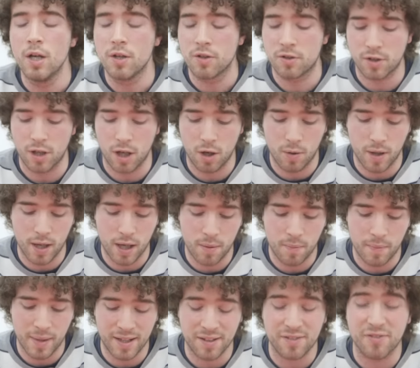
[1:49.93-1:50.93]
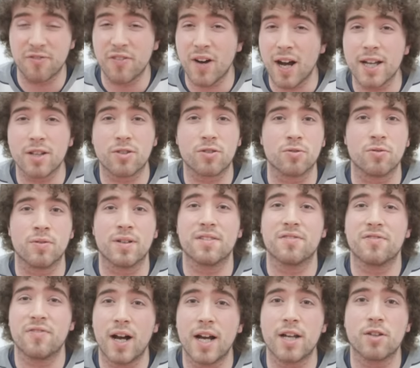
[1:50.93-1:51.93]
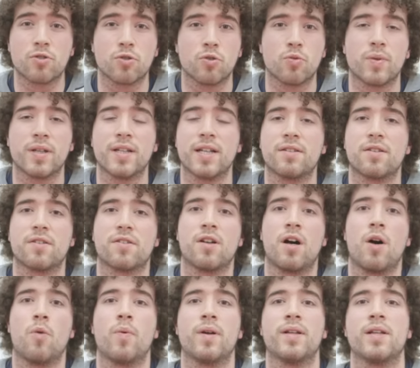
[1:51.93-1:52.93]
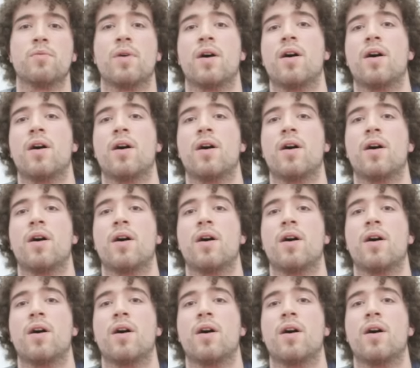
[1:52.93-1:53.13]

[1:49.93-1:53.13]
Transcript: So um, it's vital. It's vital. We need to start winning.